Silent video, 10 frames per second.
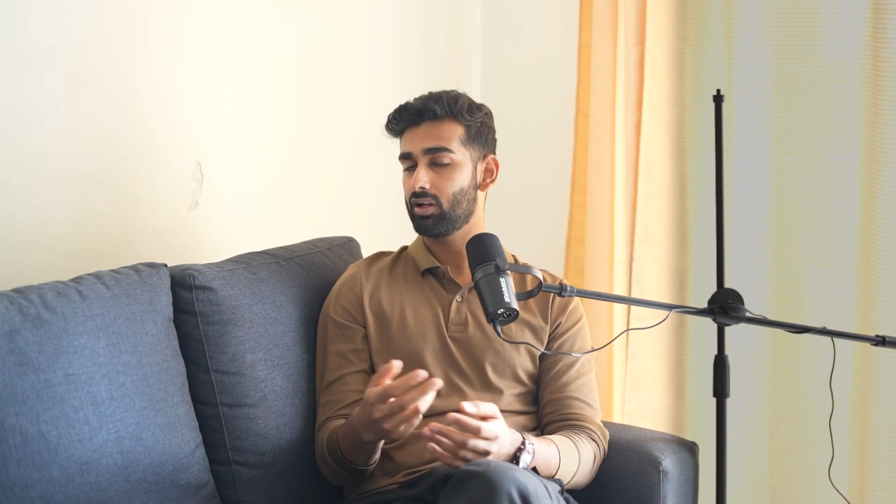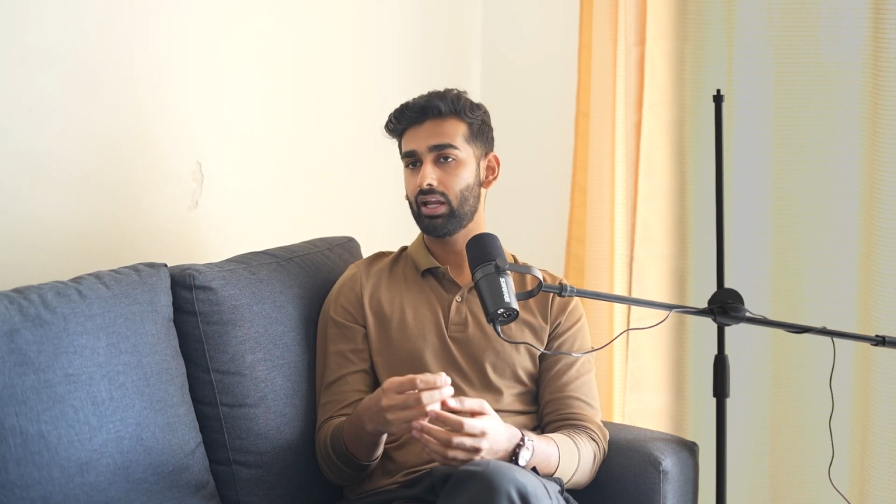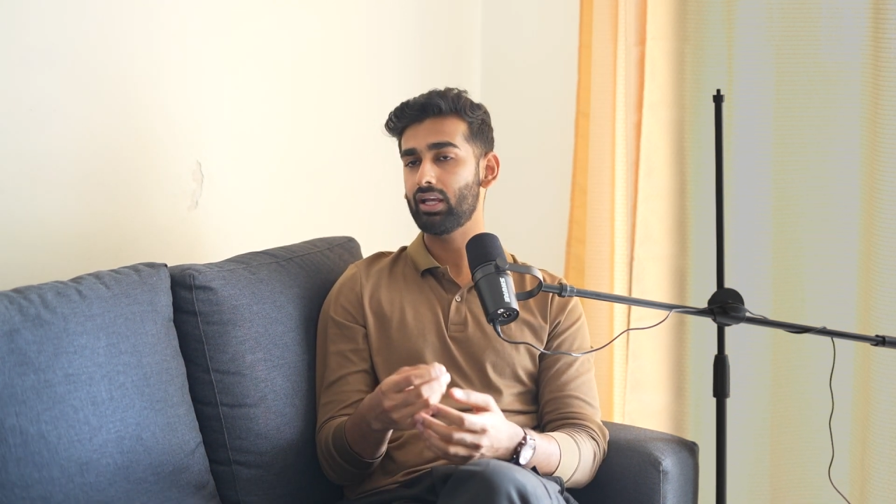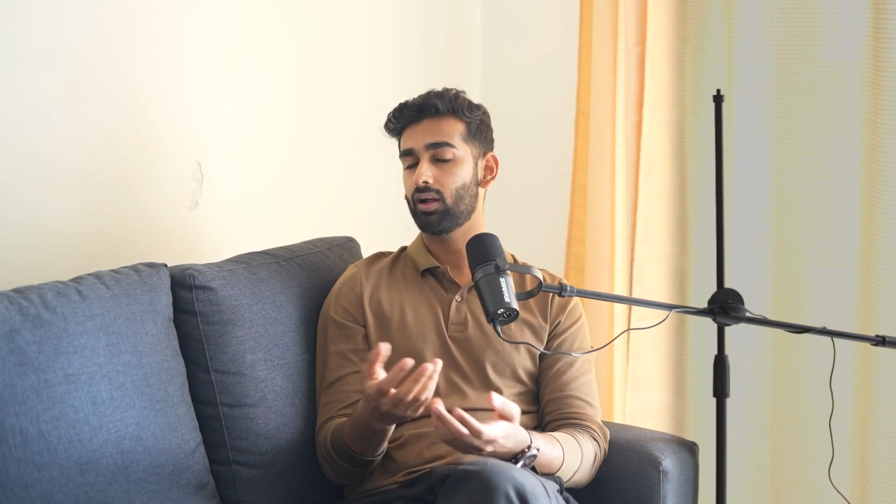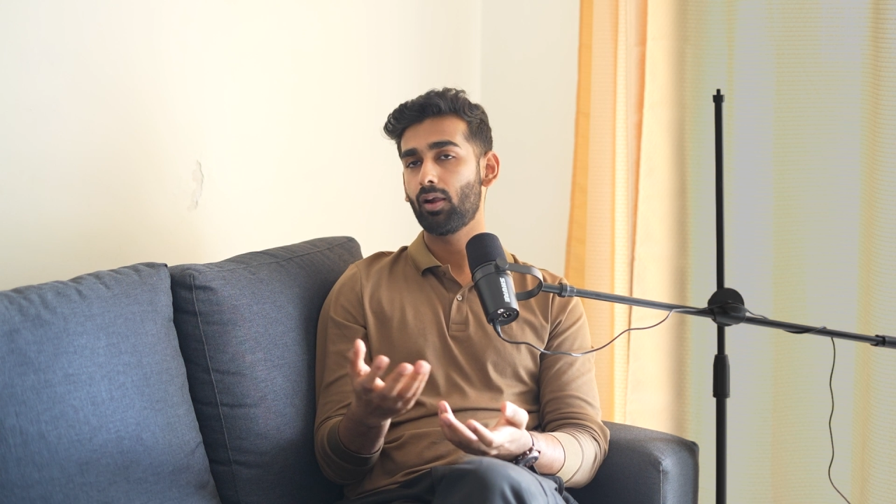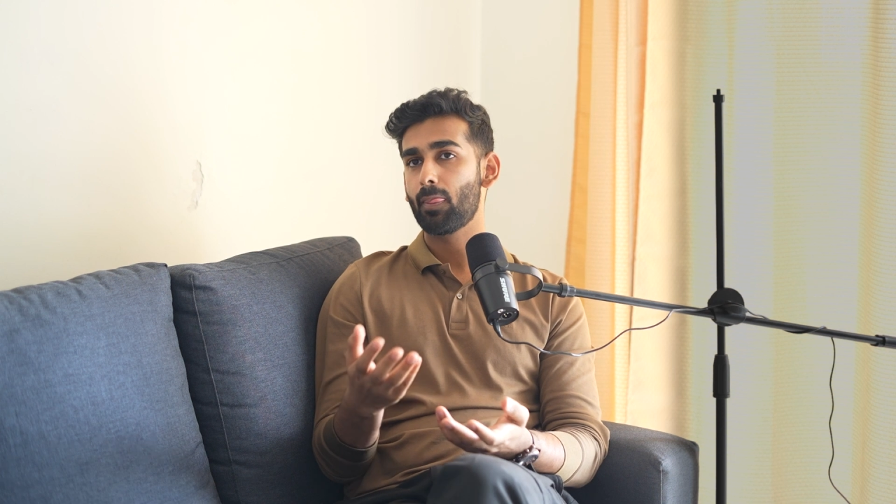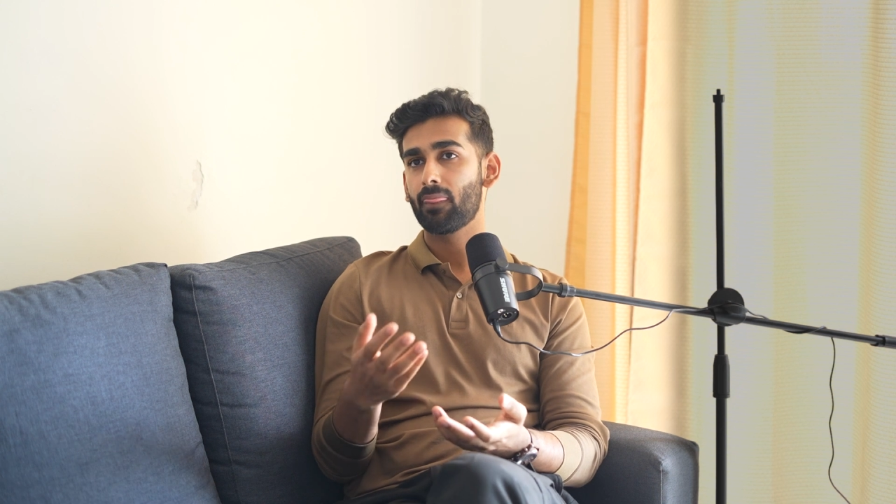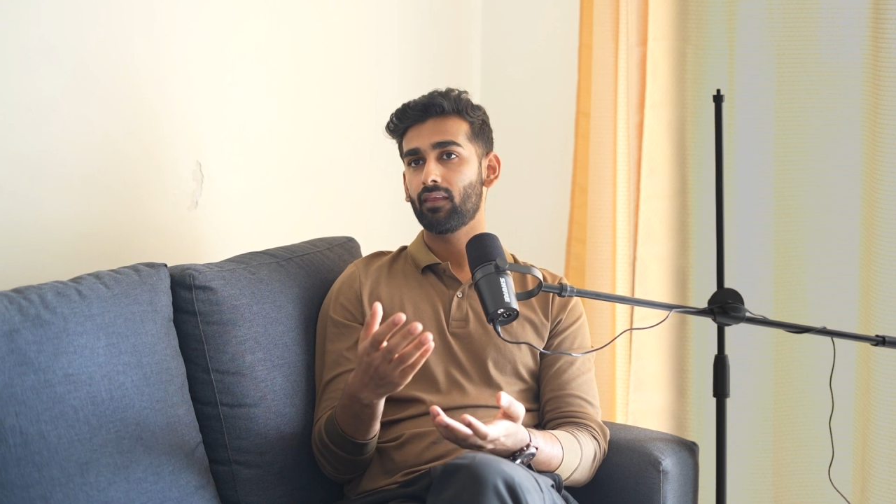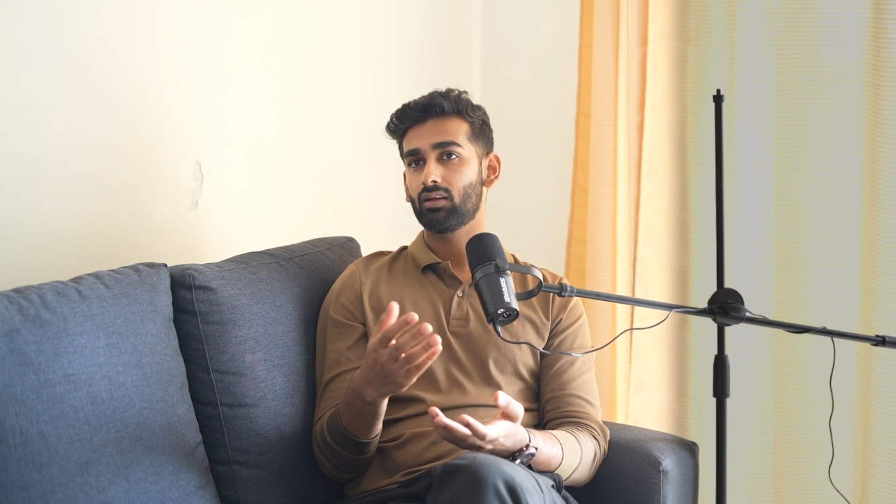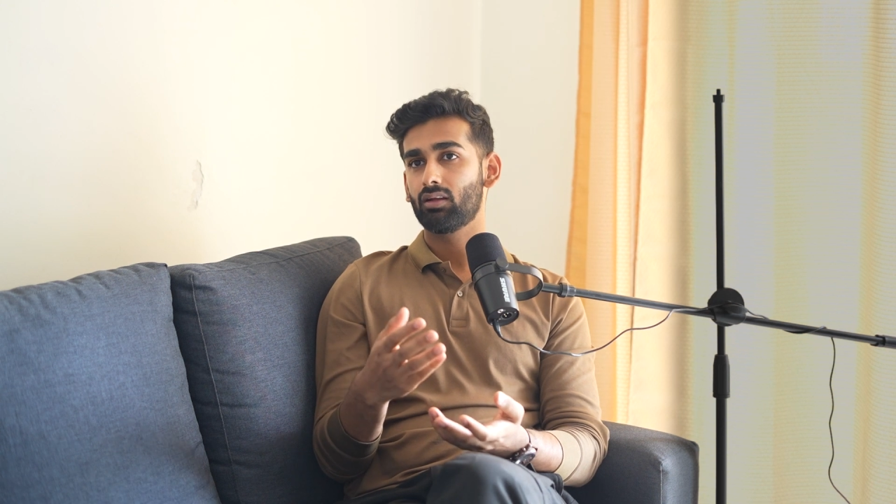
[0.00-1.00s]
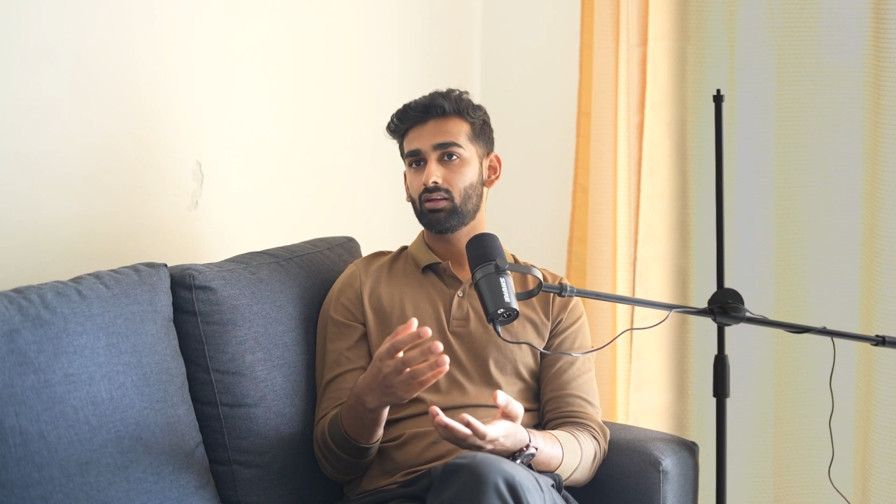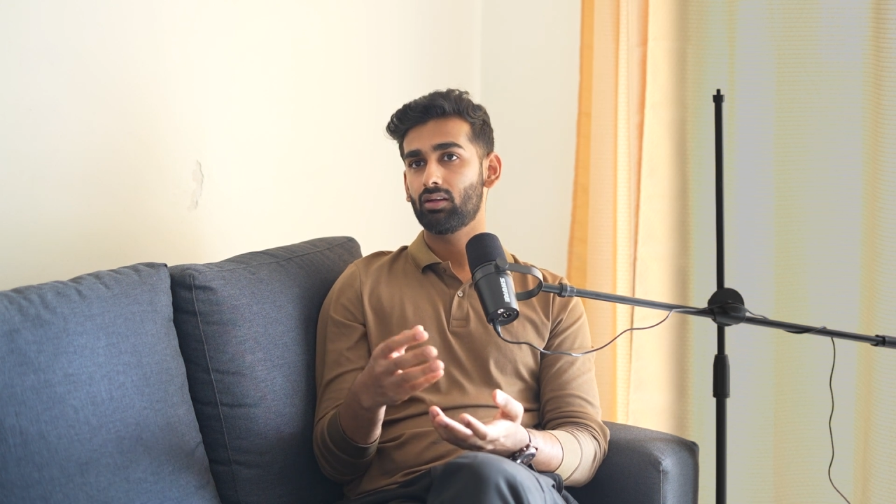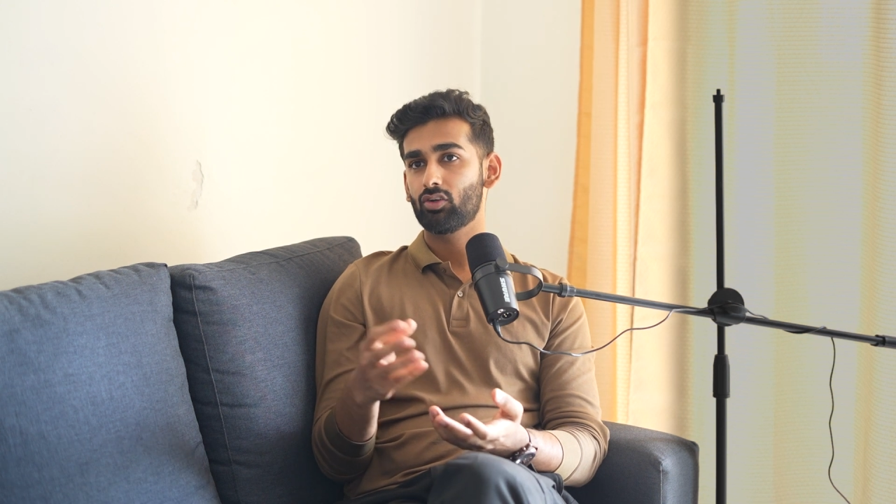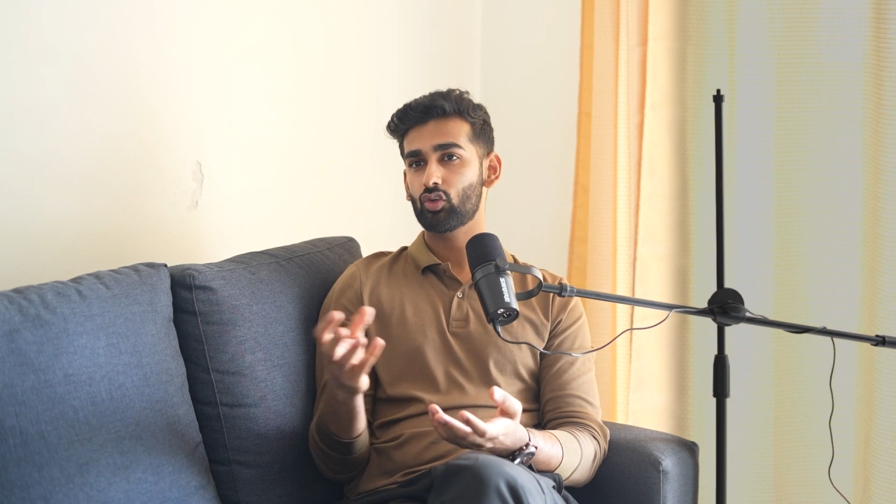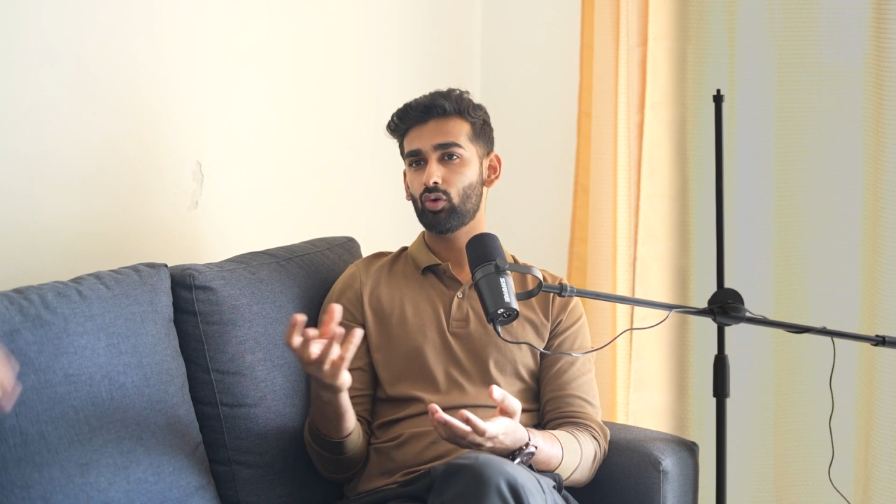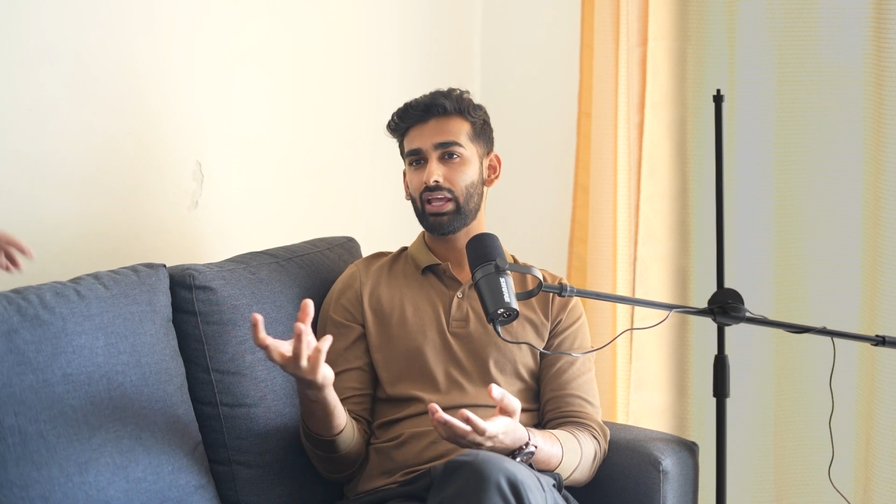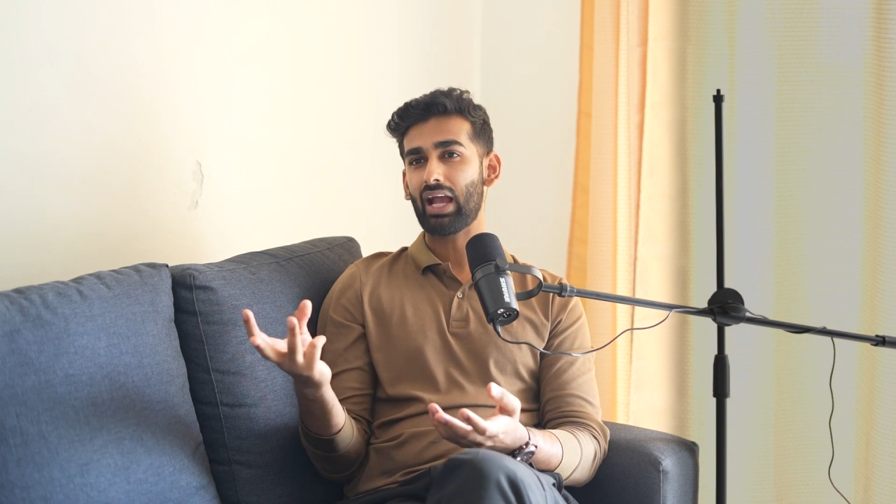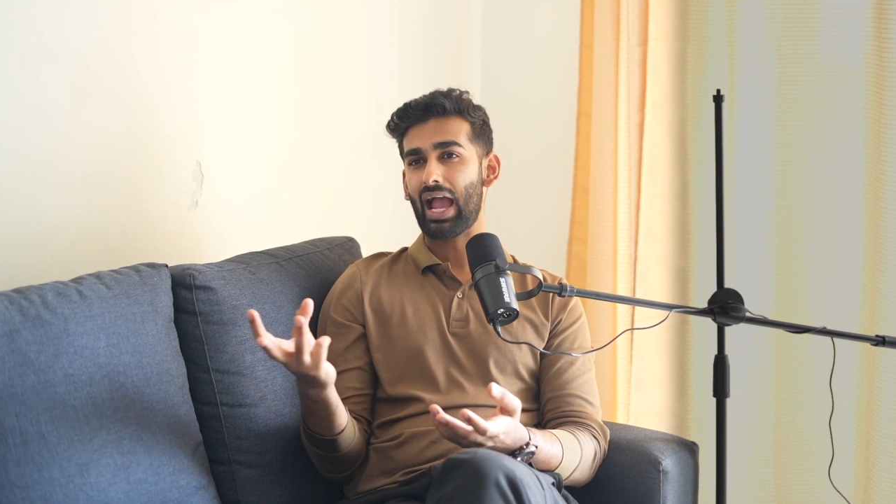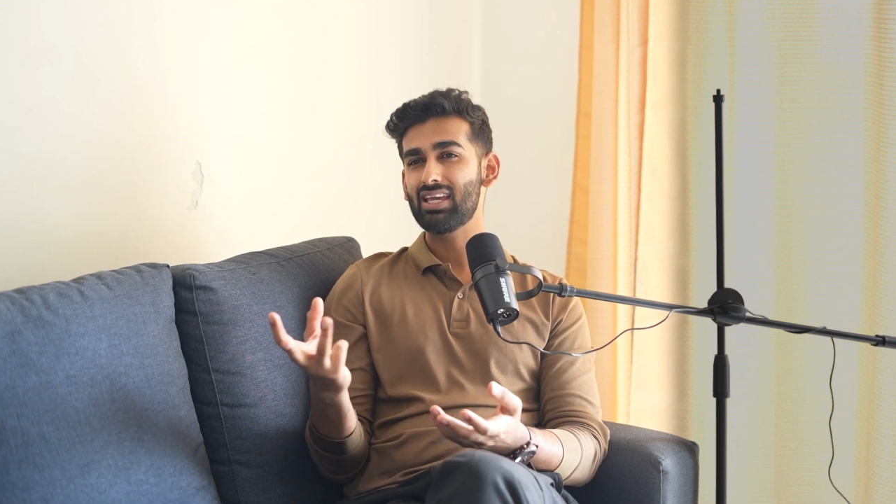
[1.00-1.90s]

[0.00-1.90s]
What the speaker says: Like